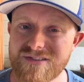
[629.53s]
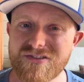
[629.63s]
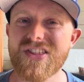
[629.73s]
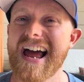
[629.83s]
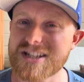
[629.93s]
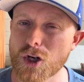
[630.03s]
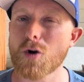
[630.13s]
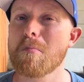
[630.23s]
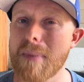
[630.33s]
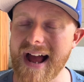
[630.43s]
for that to
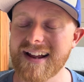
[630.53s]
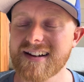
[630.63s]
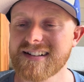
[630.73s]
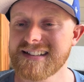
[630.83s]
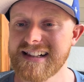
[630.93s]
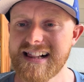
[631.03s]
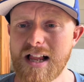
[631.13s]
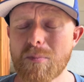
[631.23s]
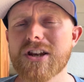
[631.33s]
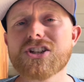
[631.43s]
come back.
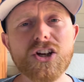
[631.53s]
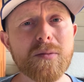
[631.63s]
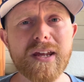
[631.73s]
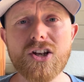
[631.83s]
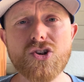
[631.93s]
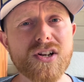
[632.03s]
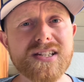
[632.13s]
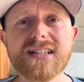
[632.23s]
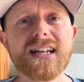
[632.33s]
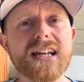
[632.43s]
But it's going to be
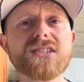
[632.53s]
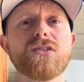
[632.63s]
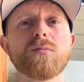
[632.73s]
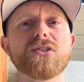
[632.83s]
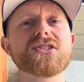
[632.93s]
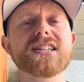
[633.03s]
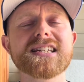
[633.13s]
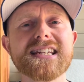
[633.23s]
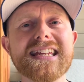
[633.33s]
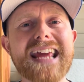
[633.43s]
interesting the next few months to
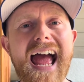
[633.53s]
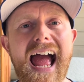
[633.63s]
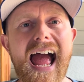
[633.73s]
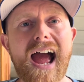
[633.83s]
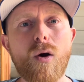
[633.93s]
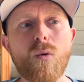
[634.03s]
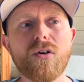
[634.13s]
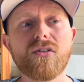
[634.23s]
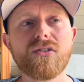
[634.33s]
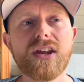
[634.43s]
see
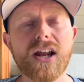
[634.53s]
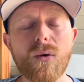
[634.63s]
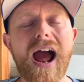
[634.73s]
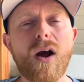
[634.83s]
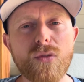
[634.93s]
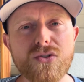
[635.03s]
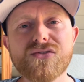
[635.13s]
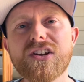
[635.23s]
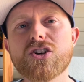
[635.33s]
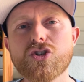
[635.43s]
how, you know, how
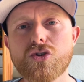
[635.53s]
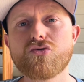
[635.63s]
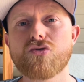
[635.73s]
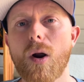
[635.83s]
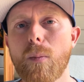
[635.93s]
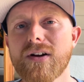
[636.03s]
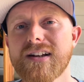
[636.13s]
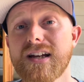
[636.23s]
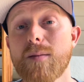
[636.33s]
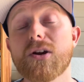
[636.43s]
those figures do drop,
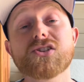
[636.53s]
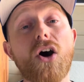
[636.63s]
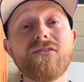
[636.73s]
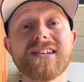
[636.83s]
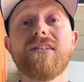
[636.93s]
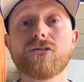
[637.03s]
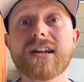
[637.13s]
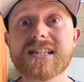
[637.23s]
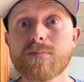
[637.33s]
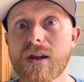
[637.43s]
because I've never
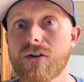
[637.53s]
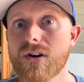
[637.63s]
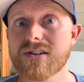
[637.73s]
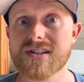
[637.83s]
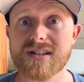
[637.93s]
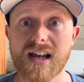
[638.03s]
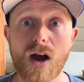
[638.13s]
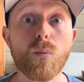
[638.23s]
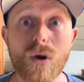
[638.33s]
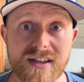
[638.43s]
experienced
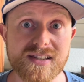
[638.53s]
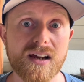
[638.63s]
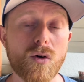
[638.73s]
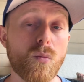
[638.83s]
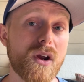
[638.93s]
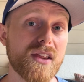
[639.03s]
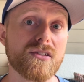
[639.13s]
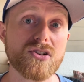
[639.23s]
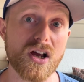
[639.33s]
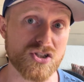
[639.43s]
a winter
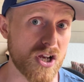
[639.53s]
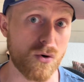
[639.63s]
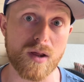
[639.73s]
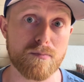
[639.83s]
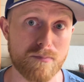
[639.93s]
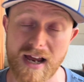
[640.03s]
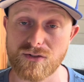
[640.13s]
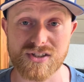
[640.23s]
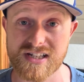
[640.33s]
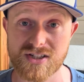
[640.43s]
with a solar
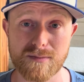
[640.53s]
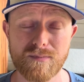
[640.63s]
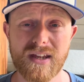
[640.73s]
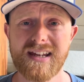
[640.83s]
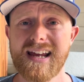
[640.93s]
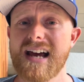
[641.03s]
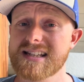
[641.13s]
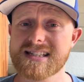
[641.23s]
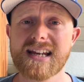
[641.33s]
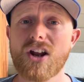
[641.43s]
panel system. As
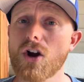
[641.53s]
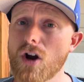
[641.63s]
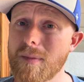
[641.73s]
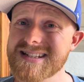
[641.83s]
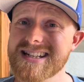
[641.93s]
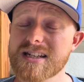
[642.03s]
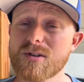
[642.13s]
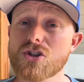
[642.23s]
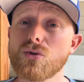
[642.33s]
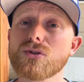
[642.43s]
I said, I got my system
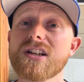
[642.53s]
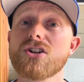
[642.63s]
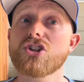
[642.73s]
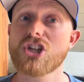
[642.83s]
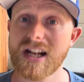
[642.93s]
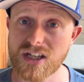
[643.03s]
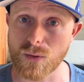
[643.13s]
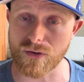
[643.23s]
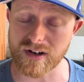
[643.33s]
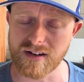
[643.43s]
installed in
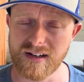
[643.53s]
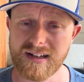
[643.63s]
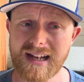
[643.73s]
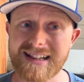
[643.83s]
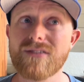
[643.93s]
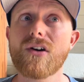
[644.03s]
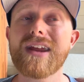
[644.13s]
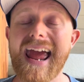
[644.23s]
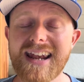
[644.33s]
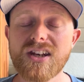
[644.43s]
January, at the
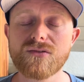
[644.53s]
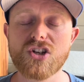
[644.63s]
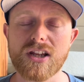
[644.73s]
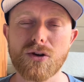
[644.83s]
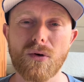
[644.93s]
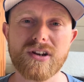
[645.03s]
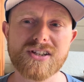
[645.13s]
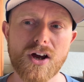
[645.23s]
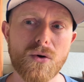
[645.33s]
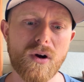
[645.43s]
very end of January.
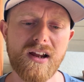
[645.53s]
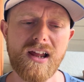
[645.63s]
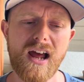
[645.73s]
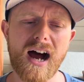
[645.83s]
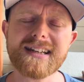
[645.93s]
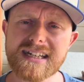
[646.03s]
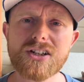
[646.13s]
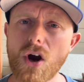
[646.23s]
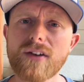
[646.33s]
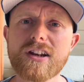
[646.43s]
So I
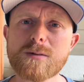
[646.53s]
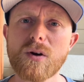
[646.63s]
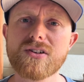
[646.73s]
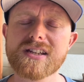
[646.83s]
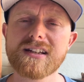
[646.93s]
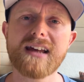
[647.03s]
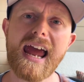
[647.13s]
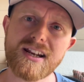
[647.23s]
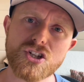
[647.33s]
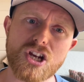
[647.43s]
did kind of experience it
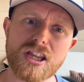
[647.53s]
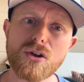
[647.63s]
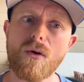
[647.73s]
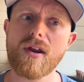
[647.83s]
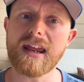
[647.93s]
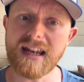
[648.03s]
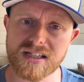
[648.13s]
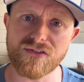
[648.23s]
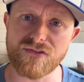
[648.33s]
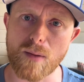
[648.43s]
end of January
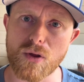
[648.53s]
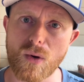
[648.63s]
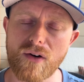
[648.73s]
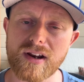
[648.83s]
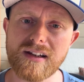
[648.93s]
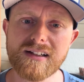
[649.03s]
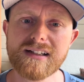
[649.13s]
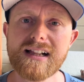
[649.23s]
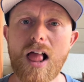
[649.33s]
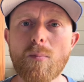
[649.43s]
into February.
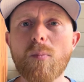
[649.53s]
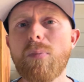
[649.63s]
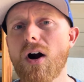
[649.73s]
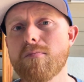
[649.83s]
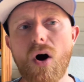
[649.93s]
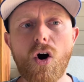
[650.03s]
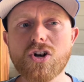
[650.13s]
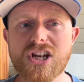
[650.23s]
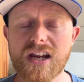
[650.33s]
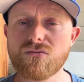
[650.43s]
But by
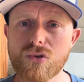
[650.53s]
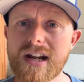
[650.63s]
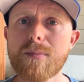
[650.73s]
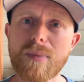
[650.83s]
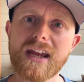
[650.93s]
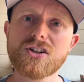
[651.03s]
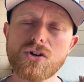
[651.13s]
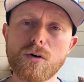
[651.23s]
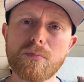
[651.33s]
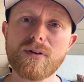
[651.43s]
March, it had really picked
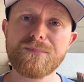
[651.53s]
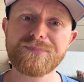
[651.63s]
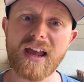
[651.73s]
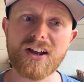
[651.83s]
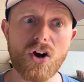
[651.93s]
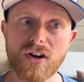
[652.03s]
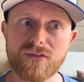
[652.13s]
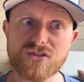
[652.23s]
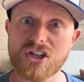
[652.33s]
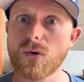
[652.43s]
up and kind
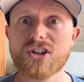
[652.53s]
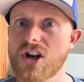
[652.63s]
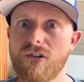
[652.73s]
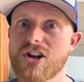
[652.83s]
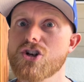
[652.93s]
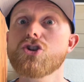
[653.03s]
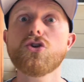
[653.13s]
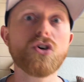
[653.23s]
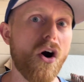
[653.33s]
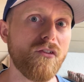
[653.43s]
of solar generation
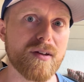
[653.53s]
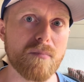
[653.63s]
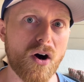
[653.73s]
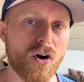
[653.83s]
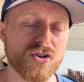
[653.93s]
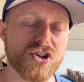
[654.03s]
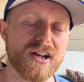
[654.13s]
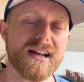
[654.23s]
took off in March.